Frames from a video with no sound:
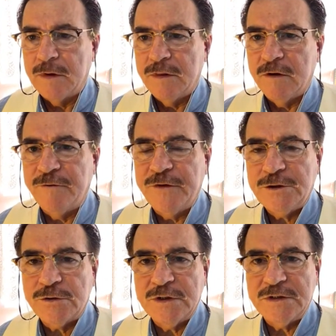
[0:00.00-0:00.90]
The
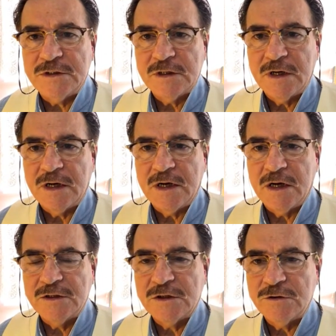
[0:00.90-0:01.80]
Fisheries
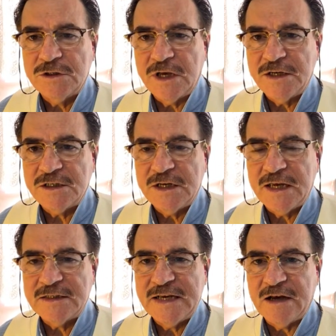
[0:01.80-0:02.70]
Association
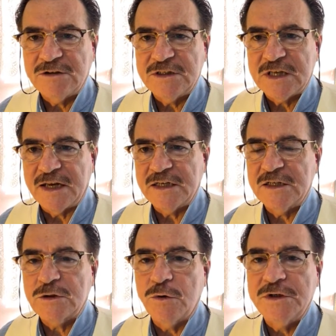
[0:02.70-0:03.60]
has now decided
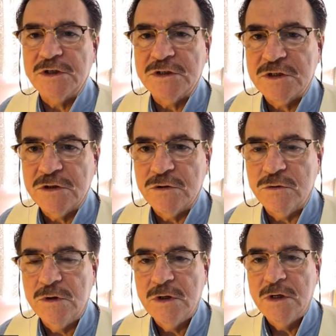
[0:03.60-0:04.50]
it's going to
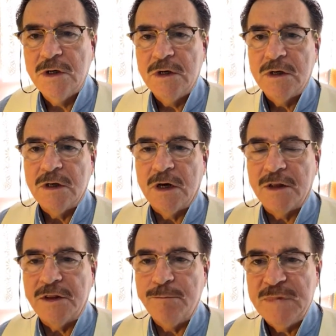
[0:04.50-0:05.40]
sue
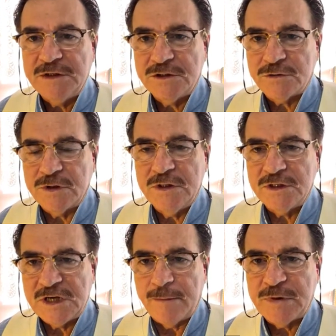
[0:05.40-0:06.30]
the ministry, the
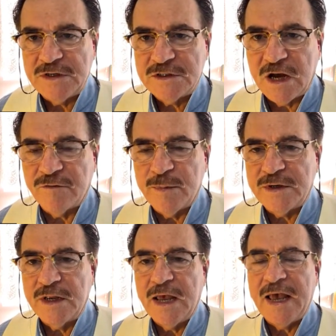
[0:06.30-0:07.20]
Japanese
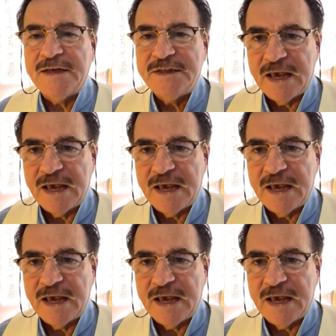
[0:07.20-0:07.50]
government, and